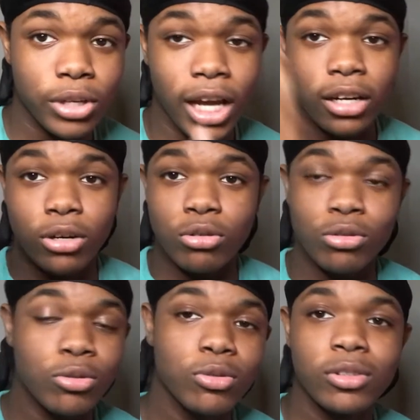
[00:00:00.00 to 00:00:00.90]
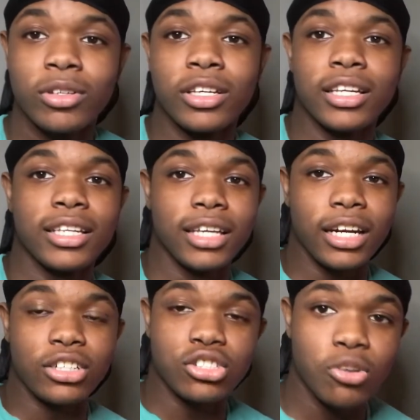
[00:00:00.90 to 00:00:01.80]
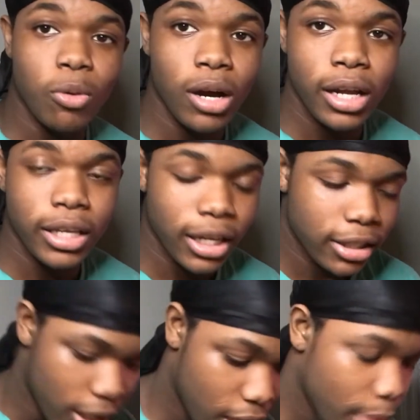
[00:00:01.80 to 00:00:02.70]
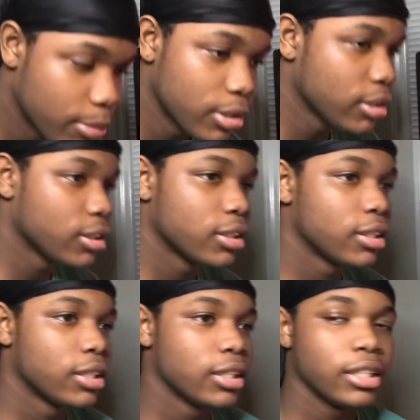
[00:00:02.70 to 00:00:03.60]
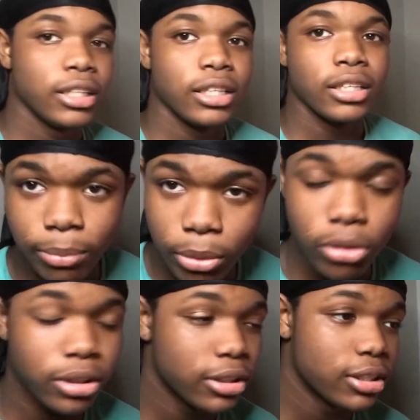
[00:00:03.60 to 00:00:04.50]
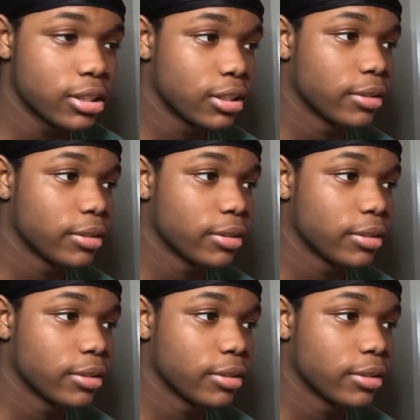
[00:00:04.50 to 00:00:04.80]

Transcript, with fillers: Y'all the crew, y'all the squad, y'all the comma, the brodies